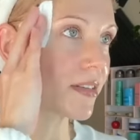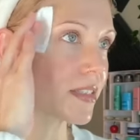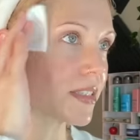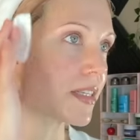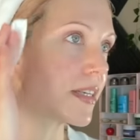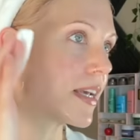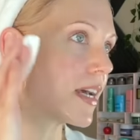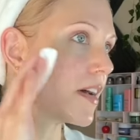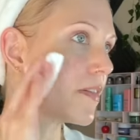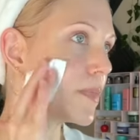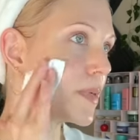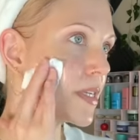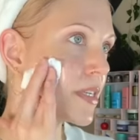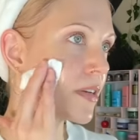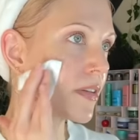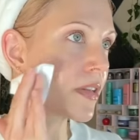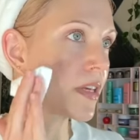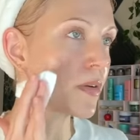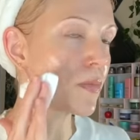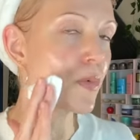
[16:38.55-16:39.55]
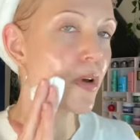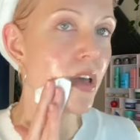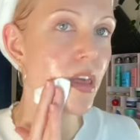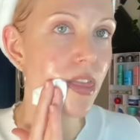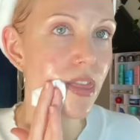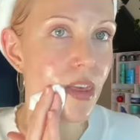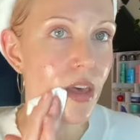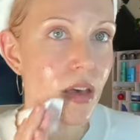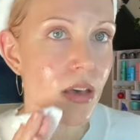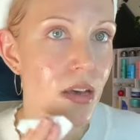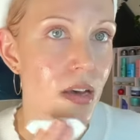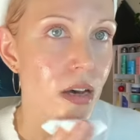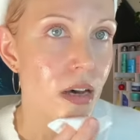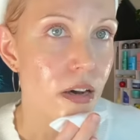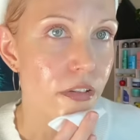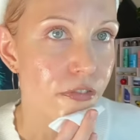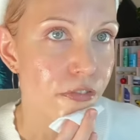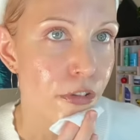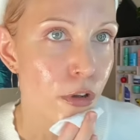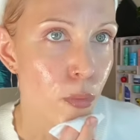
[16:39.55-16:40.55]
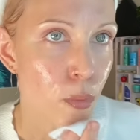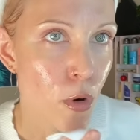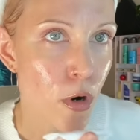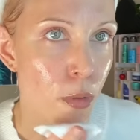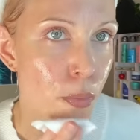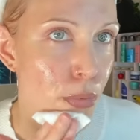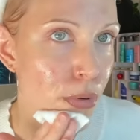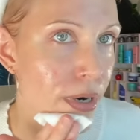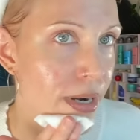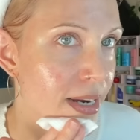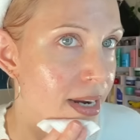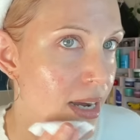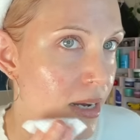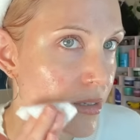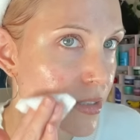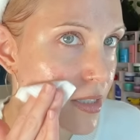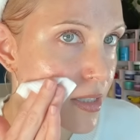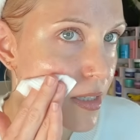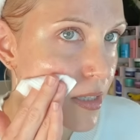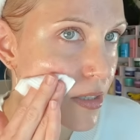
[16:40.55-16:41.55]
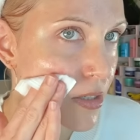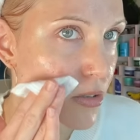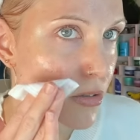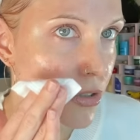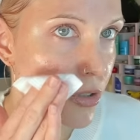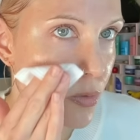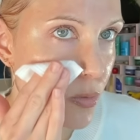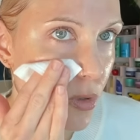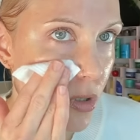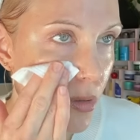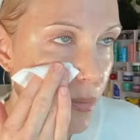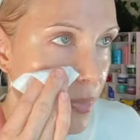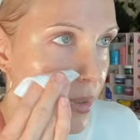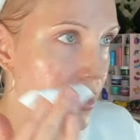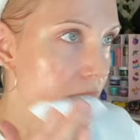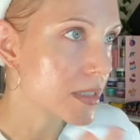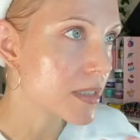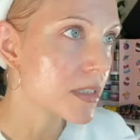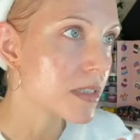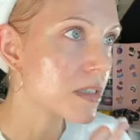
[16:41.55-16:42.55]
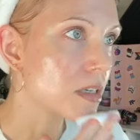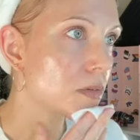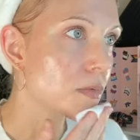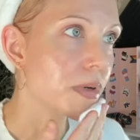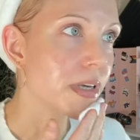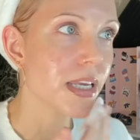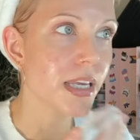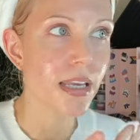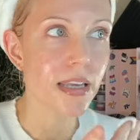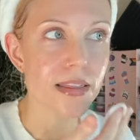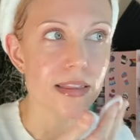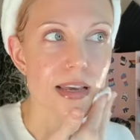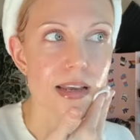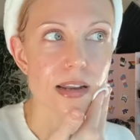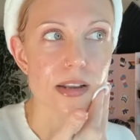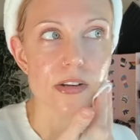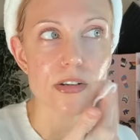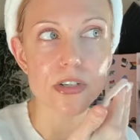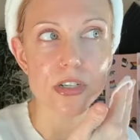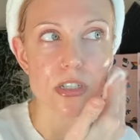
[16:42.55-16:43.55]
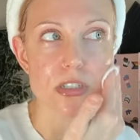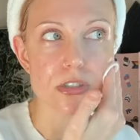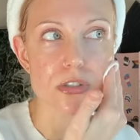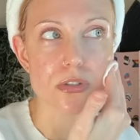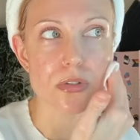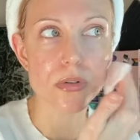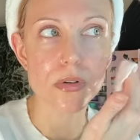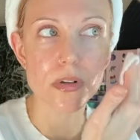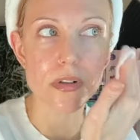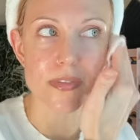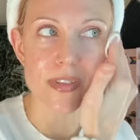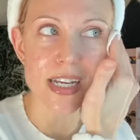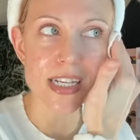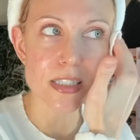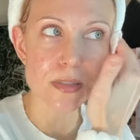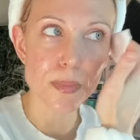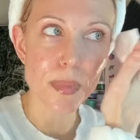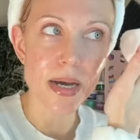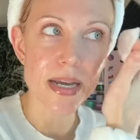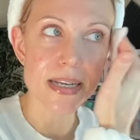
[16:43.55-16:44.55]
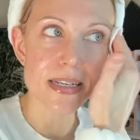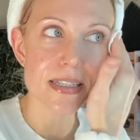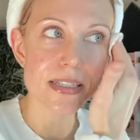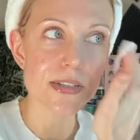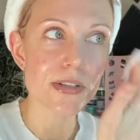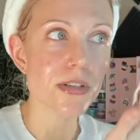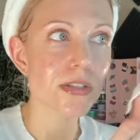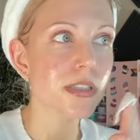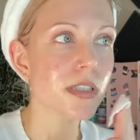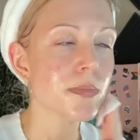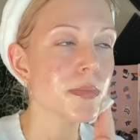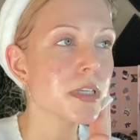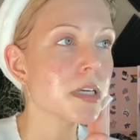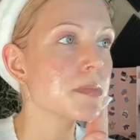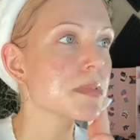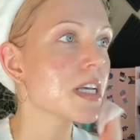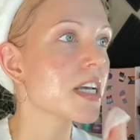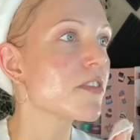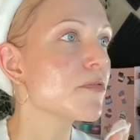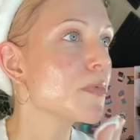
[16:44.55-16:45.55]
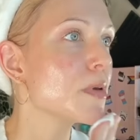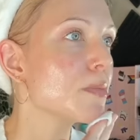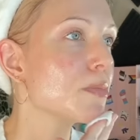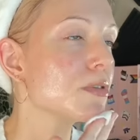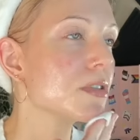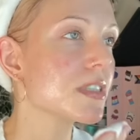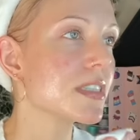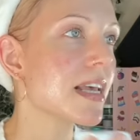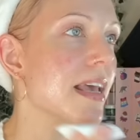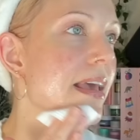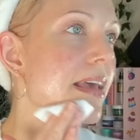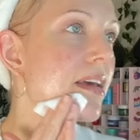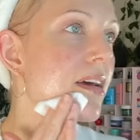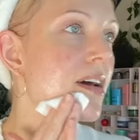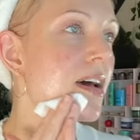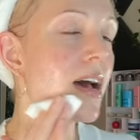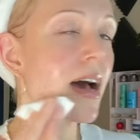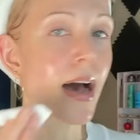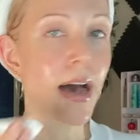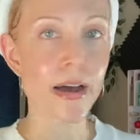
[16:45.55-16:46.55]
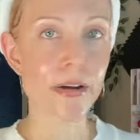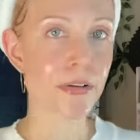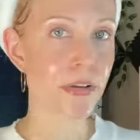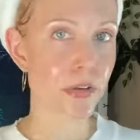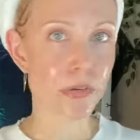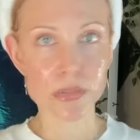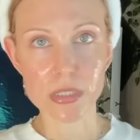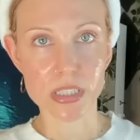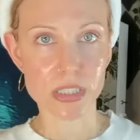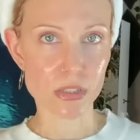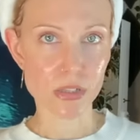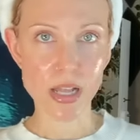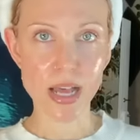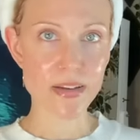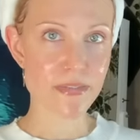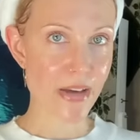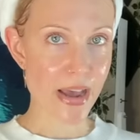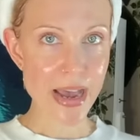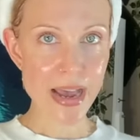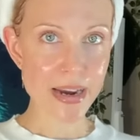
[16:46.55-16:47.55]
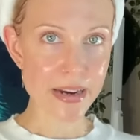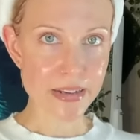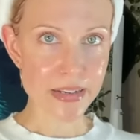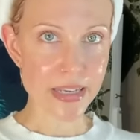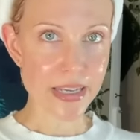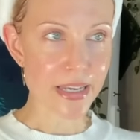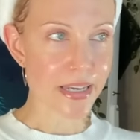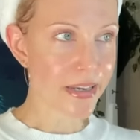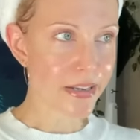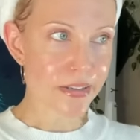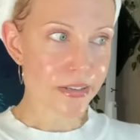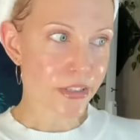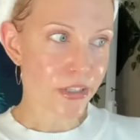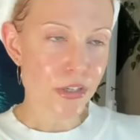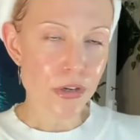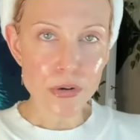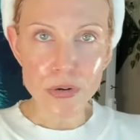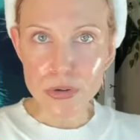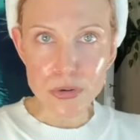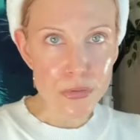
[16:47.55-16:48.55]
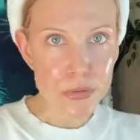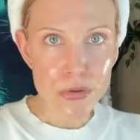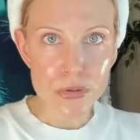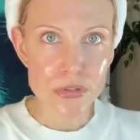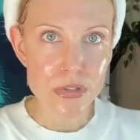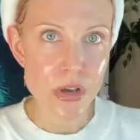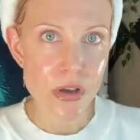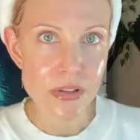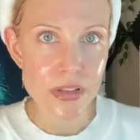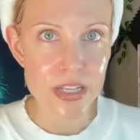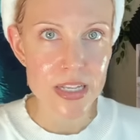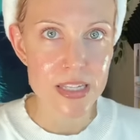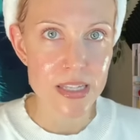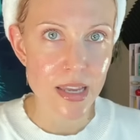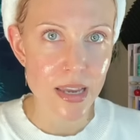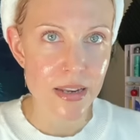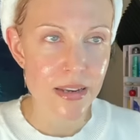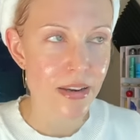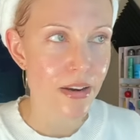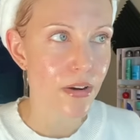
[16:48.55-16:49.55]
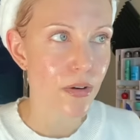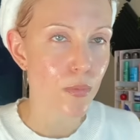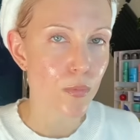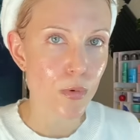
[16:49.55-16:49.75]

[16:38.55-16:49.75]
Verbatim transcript: So yeah, I've been dealing with a few more breakouts than usual, but you know, we can get that under control. That's my deal. Sometimes I have people say, How do you still have acne and you know, you use all this skincare?